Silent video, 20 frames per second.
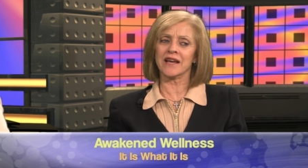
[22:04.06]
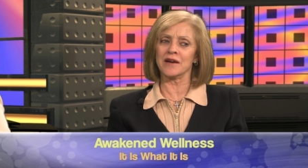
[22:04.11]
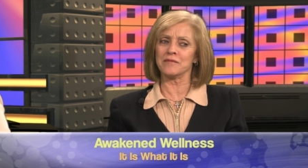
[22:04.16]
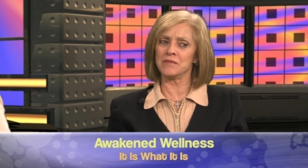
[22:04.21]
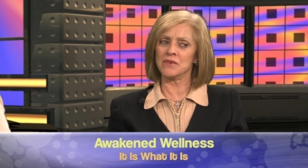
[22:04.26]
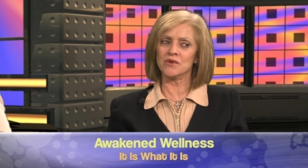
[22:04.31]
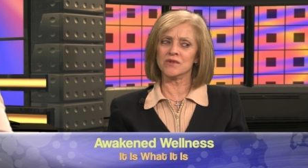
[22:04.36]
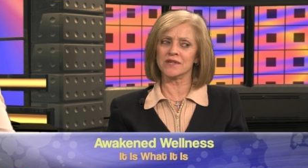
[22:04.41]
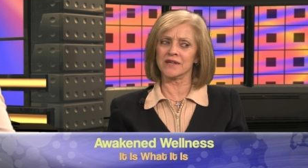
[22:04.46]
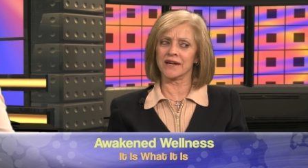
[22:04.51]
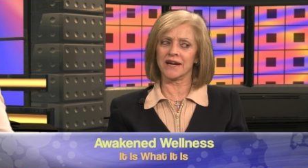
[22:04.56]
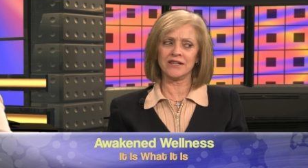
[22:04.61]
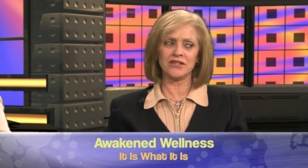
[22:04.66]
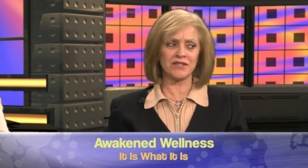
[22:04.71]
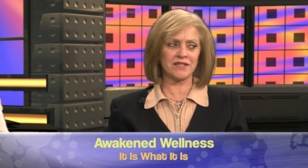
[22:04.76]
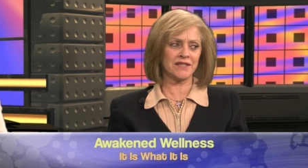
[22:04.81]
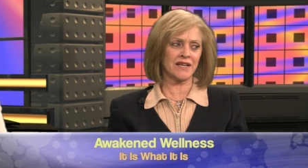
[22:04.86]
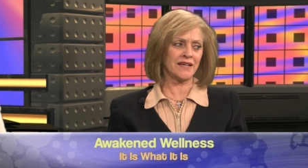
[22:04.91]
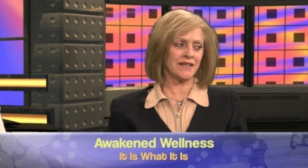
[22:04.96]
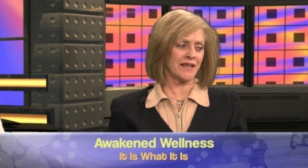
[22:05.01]
that music. I
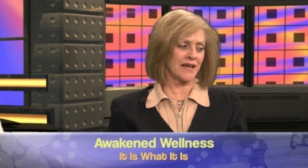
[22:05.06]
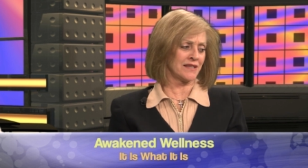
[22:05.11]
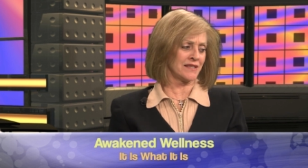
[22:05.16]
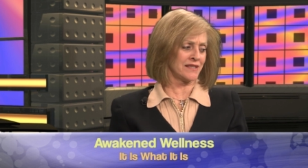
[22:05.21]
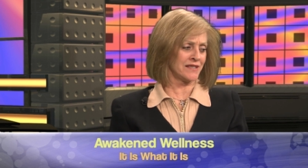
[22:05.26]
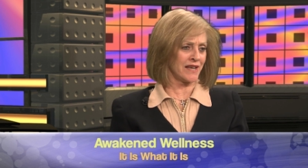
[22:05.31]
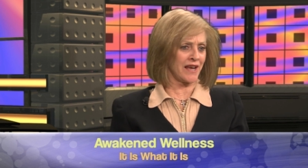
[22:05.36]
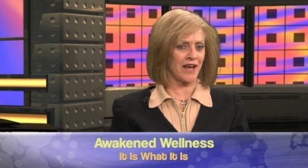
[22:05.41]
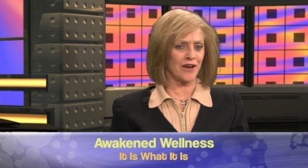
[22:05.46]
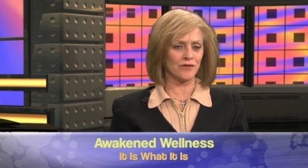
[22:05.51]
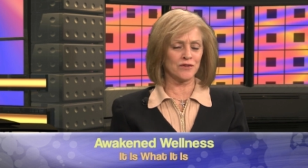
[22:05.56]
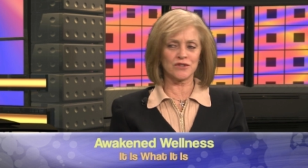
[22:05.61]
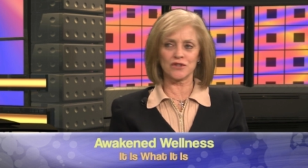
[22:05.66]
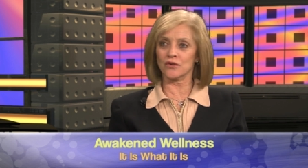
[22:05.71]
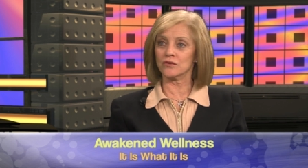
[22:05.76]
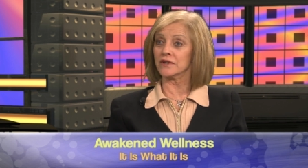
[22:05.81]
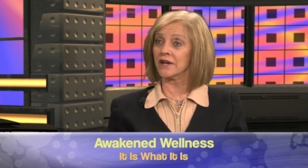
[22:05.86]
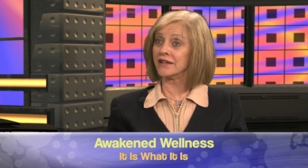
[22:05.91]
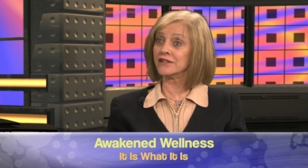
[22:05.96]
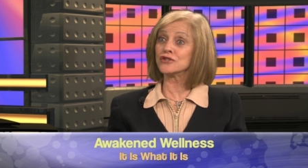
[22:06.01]
just like that sound. So
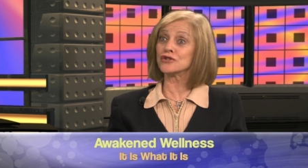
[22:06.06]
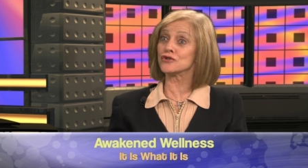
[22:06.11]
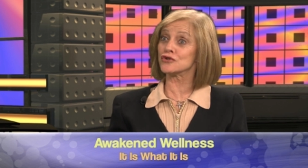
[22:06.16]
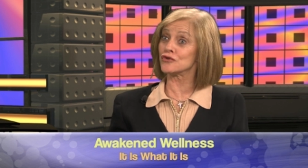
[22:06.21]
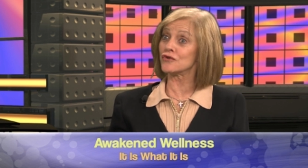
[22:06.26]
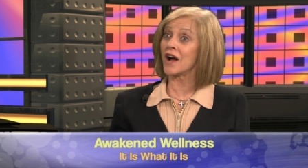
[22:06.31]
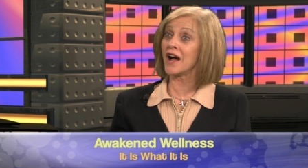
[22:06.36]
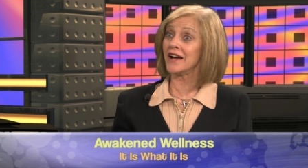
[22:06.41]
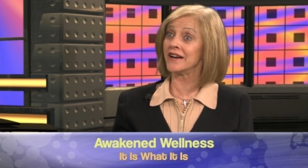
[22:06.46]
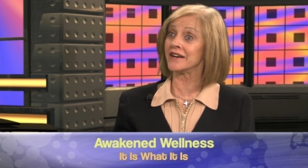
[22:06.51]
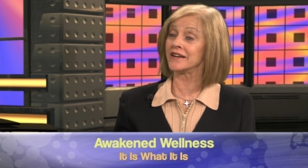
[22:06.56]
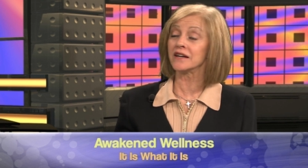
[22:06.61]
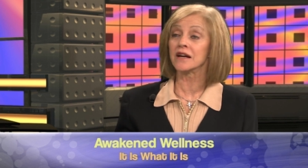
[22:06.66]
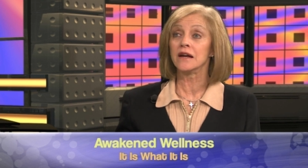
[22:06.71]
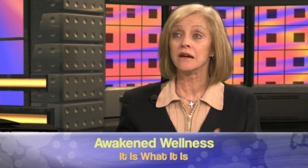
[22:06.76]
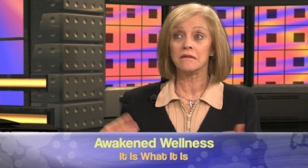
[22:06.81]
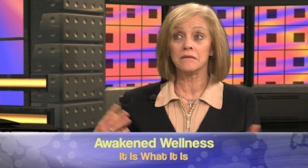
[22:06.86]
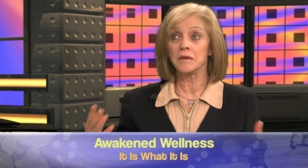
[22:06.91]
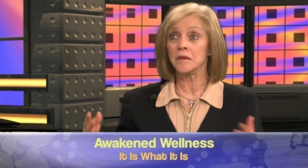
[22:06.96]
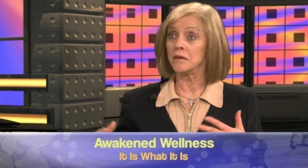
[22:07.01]
let's try it.
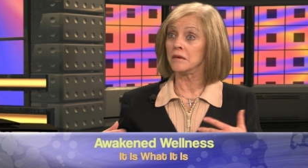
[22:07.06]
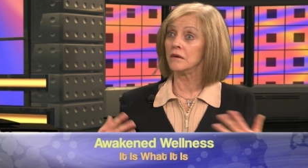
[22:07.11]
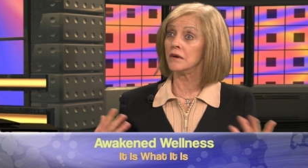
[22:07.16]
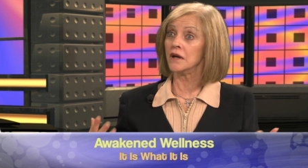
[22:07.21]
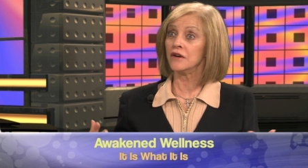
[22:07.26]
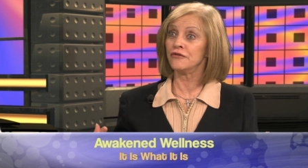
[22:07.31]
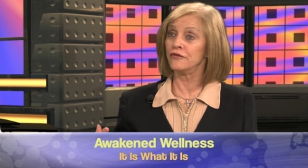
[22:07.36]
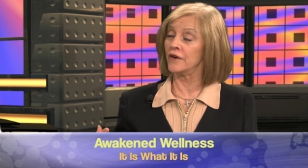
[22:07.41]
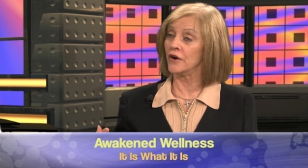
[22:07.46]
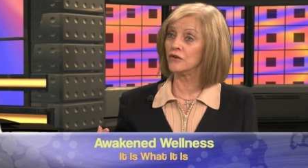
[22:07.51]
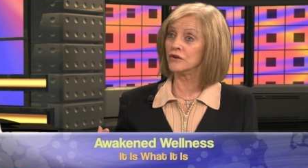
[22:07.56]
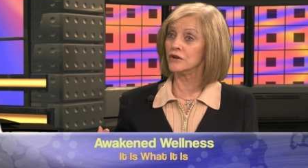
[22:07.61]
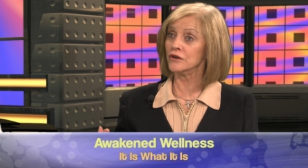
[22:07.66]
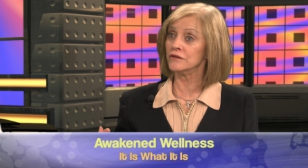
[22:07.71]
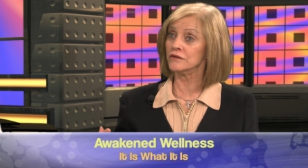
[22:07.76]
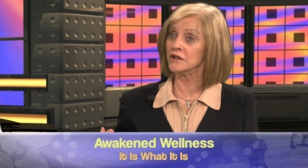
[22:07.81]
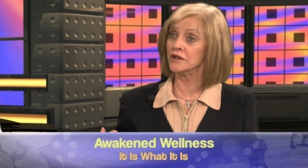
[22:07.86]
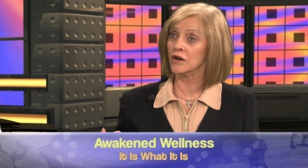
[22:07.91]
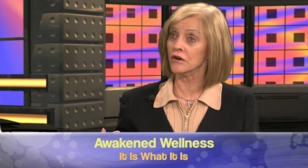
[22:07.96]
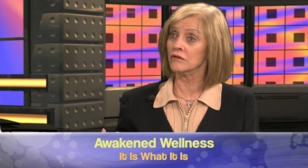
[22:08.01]
It felt,
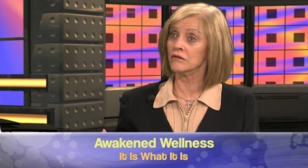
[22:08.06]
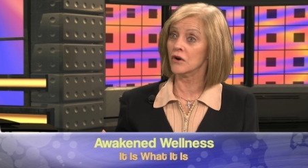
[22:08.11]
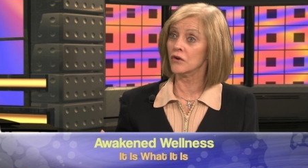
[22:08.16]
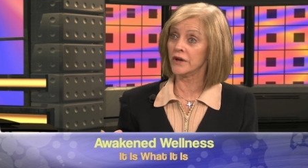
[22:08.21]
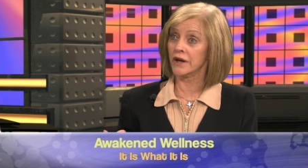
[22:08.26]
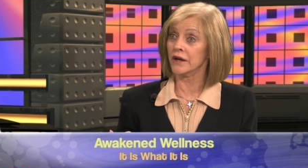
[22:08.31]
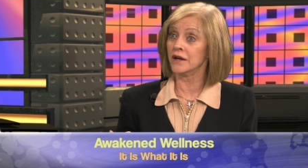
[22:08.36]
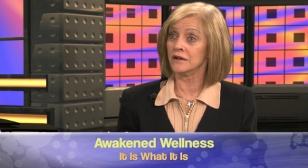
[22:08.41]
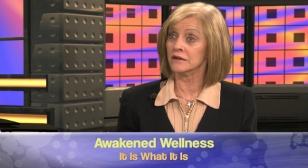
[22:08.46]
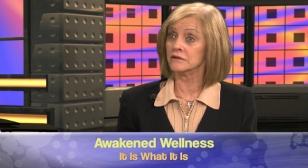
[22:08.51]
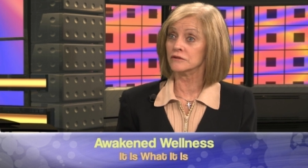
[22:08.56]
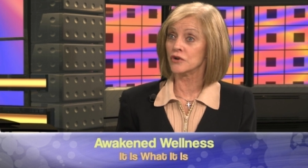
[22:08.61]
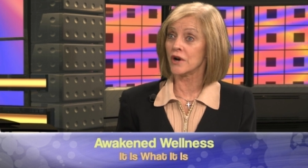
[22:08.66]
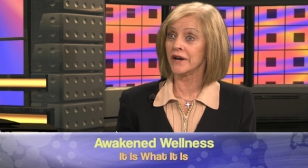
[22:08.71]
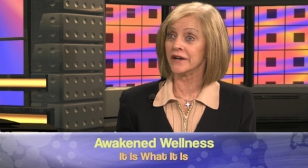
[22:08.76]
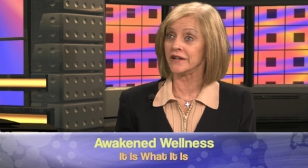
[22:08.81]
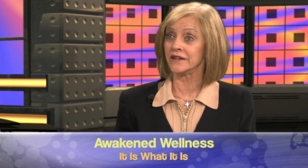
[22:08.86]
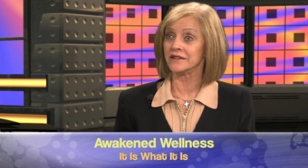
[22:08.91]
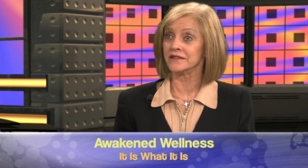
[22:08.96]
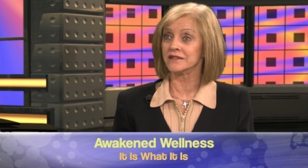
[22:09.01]
you know, okay,
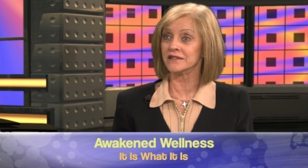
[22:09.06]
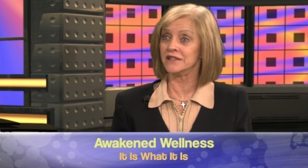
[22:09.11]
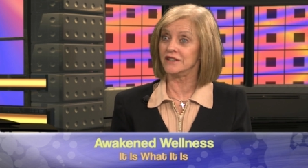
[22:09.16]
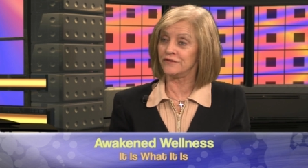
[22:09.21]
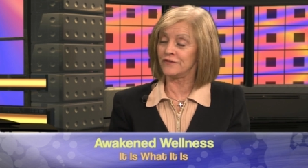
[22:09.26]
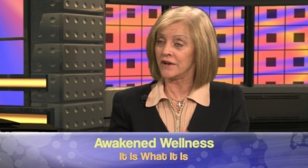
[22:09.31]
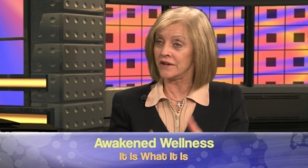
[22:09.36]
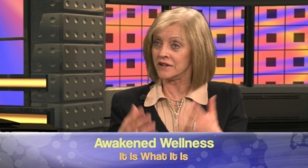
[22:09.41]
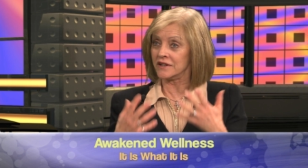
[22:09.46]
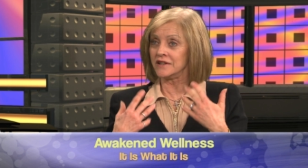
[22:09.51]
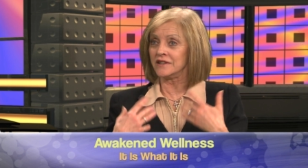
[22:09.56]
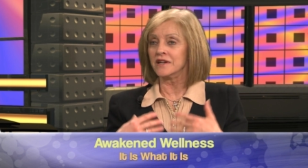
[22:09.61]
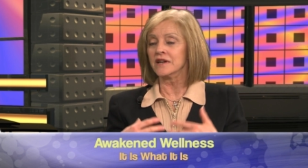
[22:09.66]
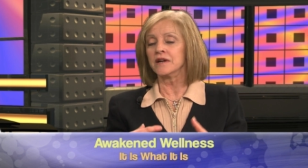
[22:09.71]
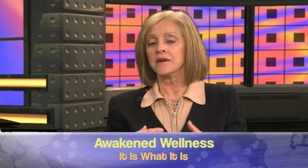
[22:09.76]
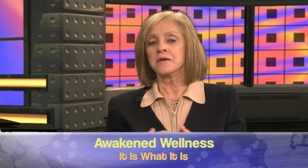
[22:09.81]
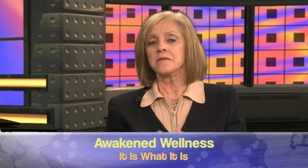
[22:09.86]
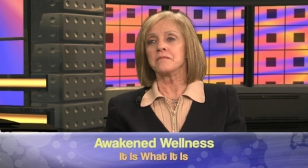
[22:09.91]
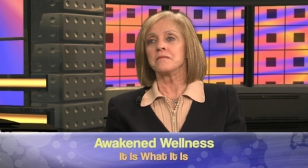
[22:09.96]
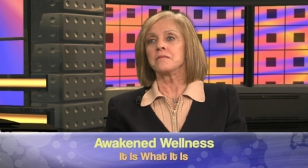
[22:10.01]
try it. See if I can.
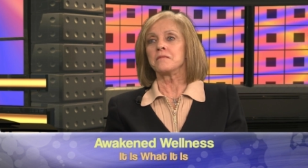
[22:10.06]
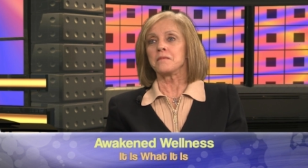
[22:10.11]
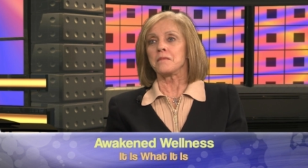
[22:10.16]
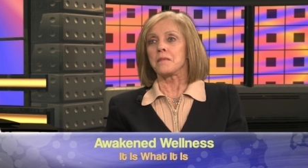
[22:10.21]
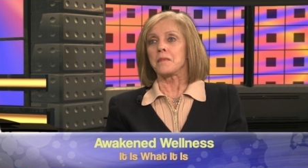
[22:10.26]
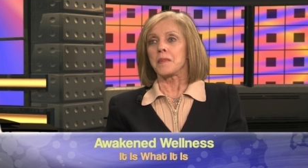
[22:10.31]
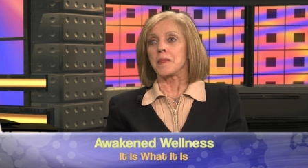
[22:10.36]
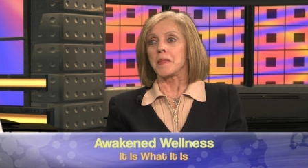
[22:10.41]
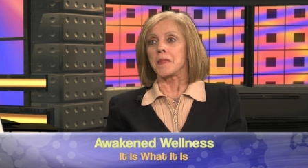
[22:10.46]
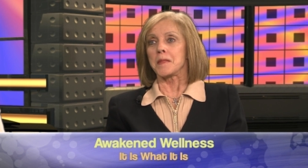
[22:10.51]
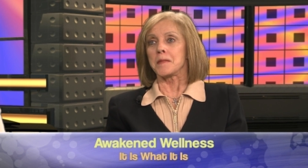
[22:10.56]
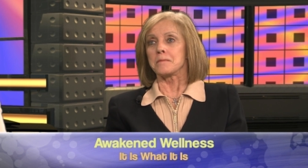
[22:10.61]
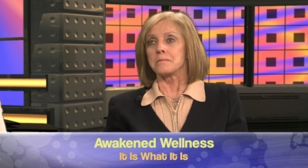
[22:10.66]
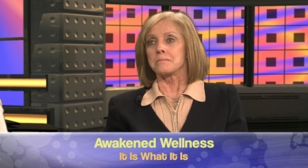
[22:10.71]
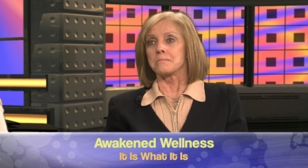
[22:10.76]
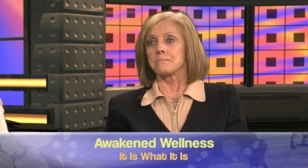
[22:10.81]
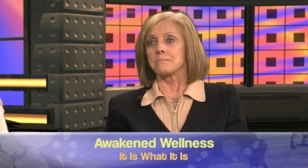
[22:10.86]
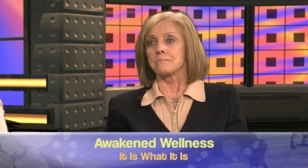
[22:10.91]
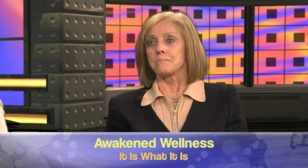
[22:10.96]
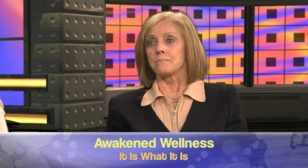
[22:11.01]
Why do you need to
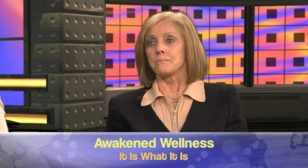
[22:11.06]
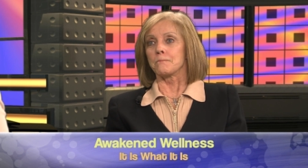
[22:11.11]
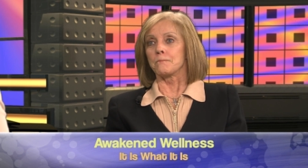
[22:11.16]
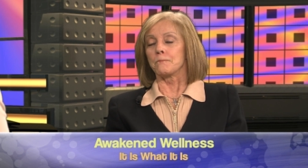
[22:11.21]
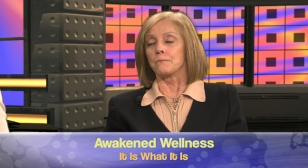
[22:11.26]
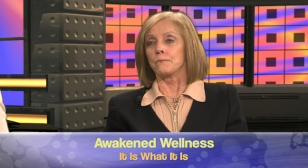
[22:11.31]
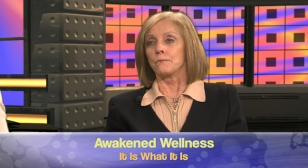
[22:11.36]
meditate?